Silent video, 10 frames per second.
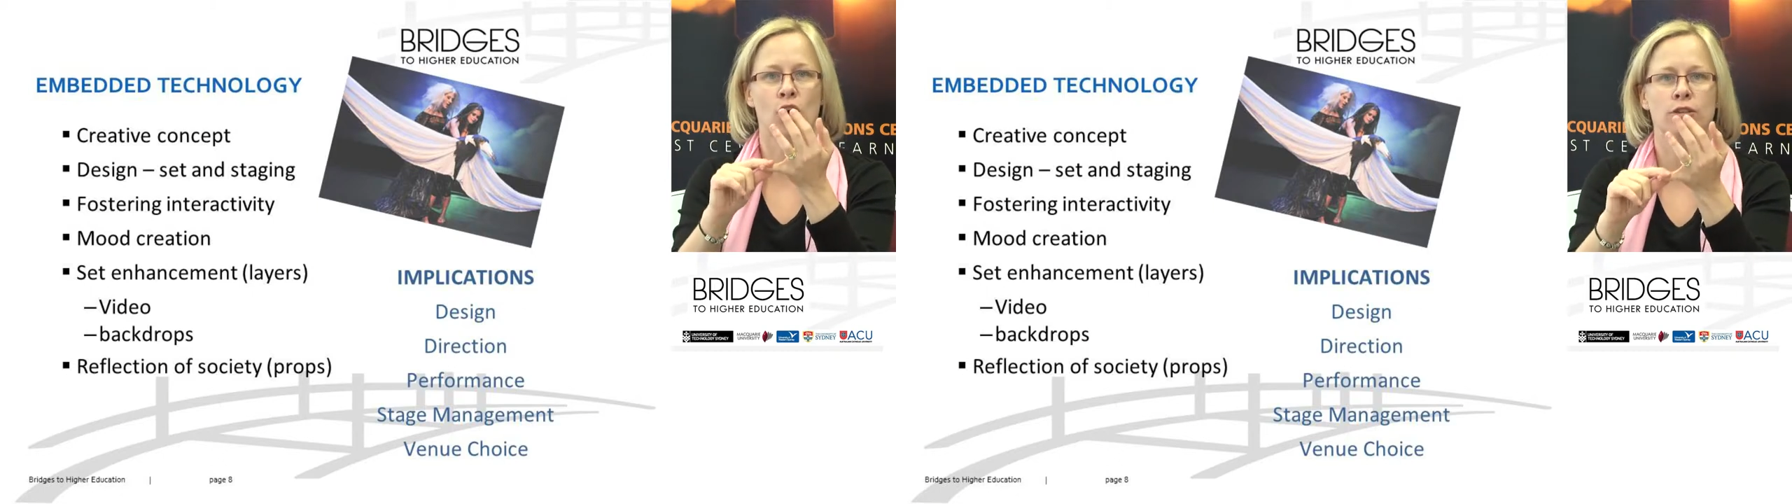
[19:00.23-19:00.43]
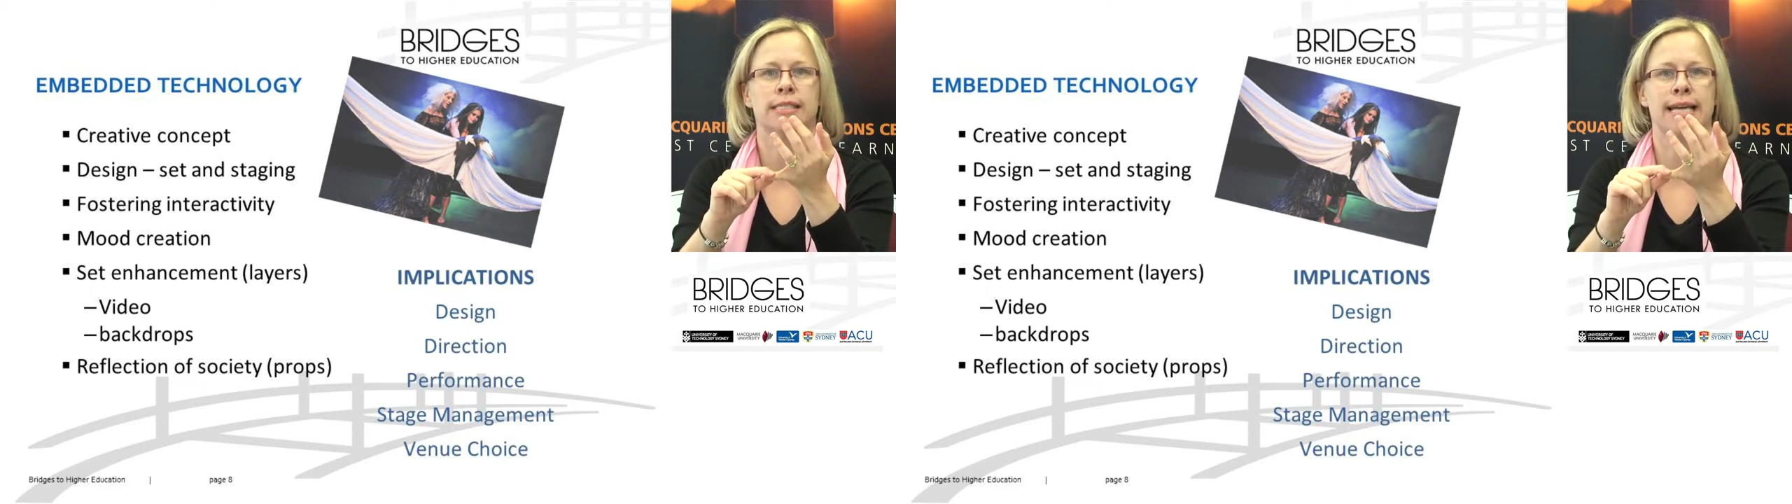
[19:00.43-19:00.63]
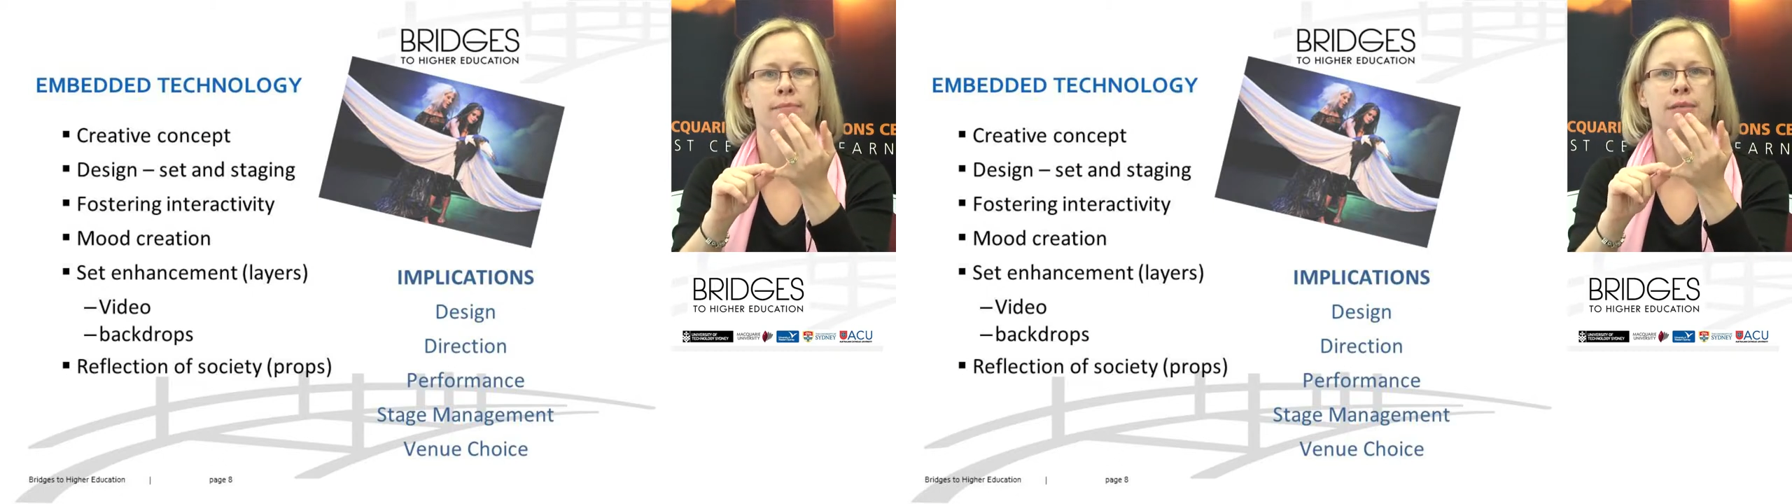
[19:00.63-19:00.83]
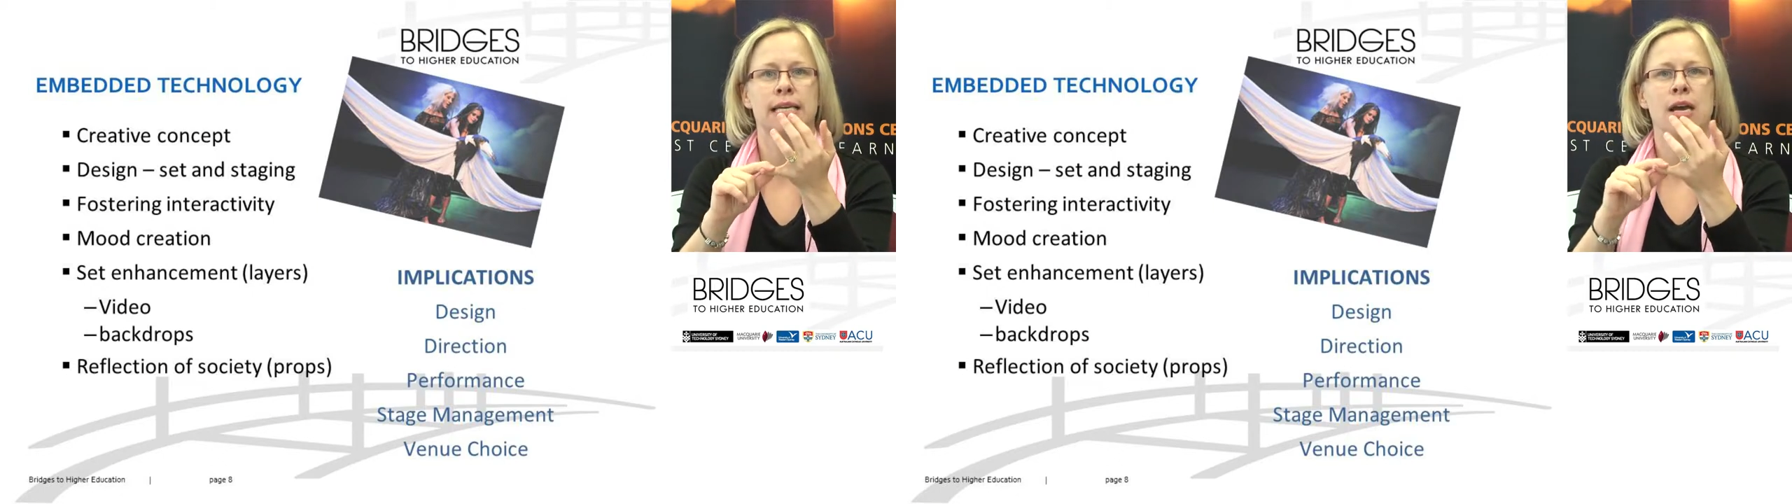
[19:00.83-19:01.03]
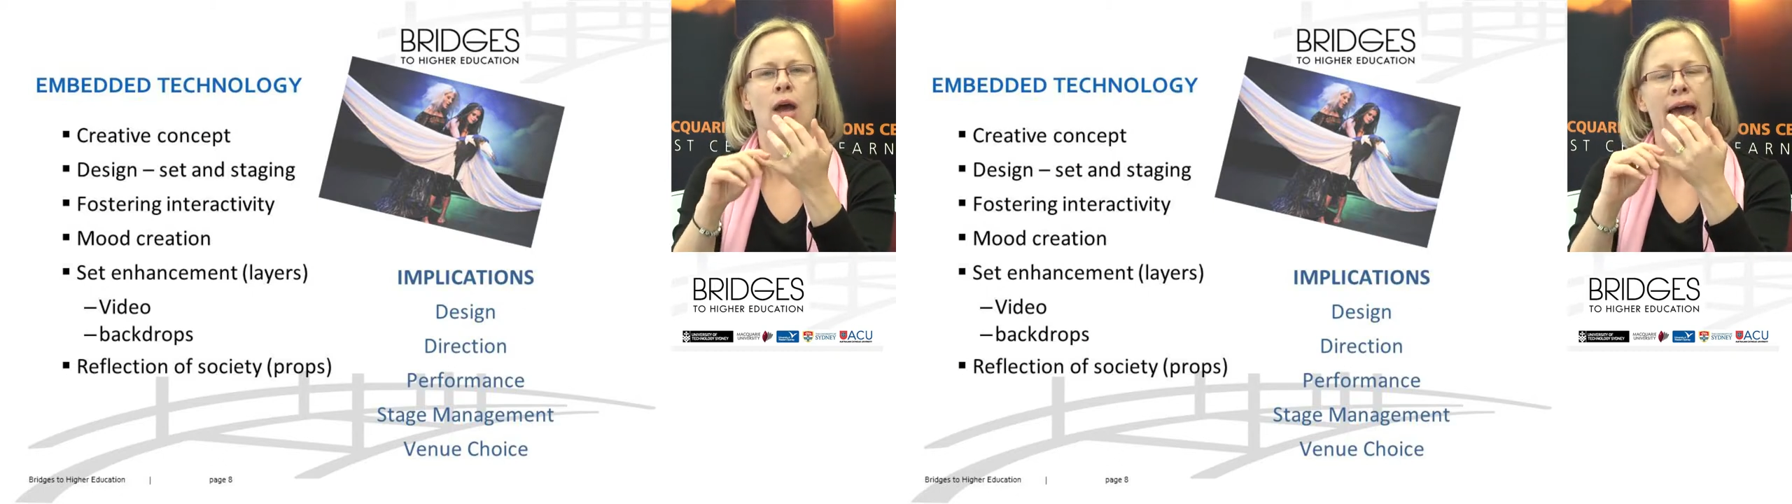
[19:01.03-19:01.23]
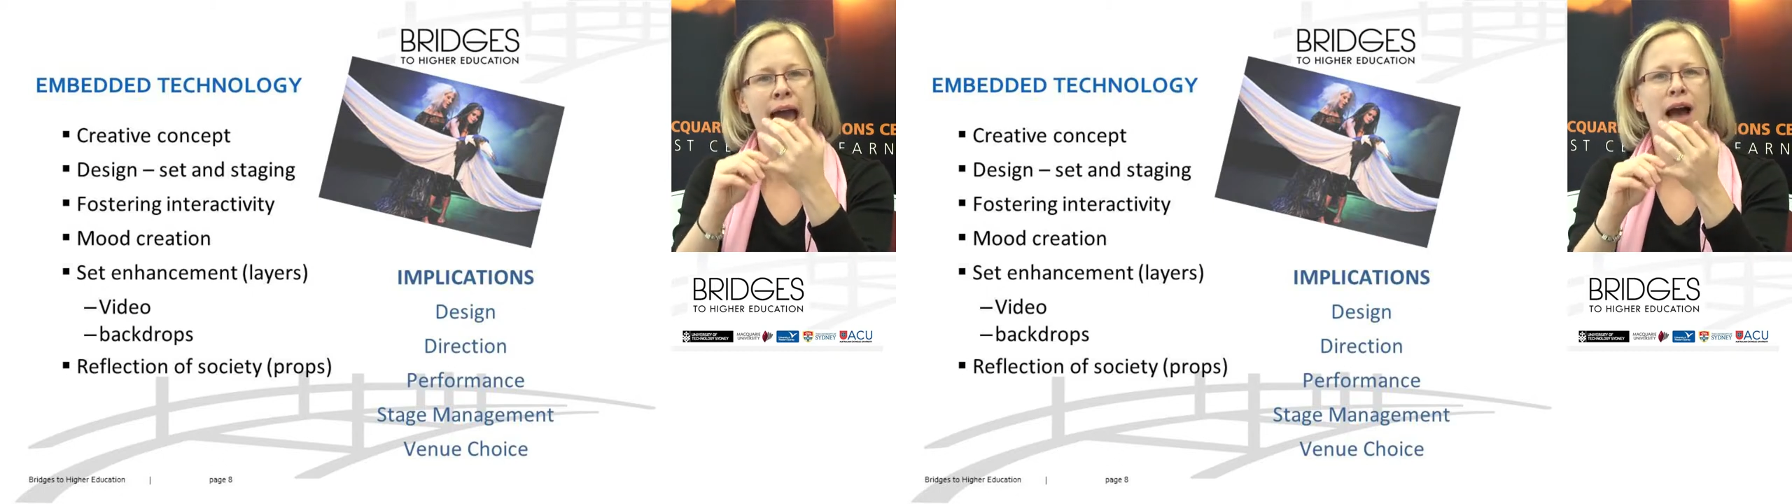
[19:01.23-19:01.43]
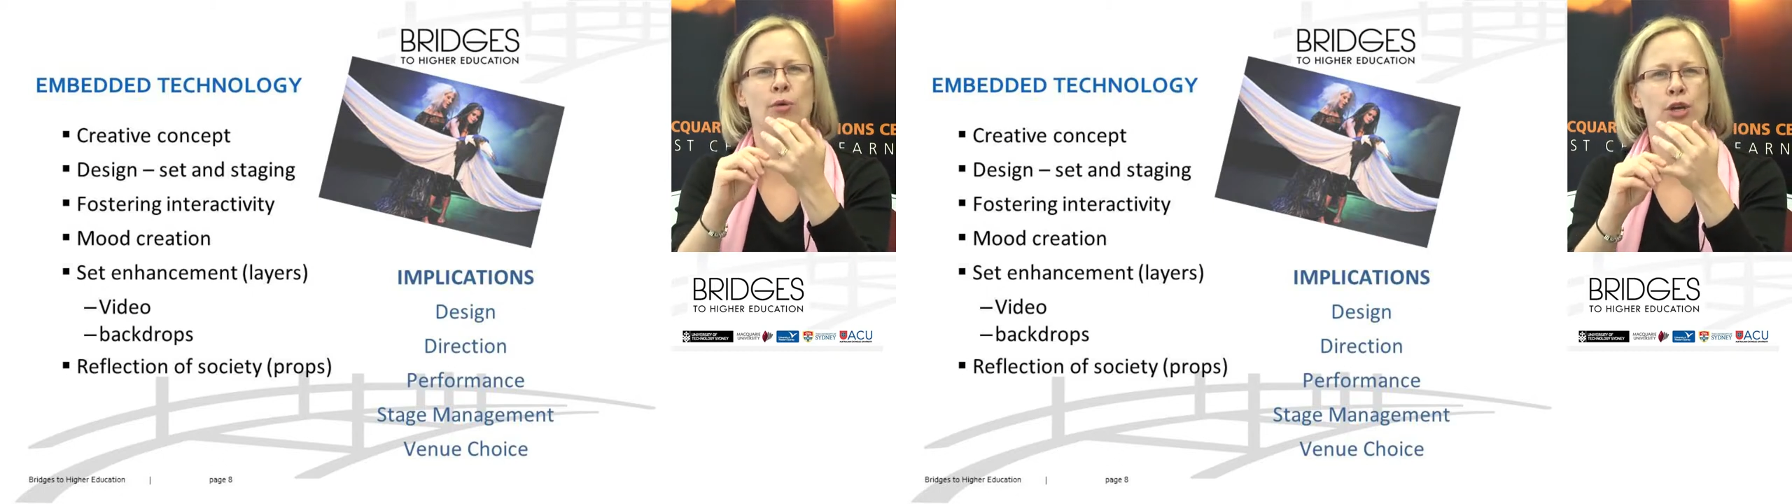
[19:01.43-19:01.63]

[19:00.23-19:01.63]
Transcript: concept. How are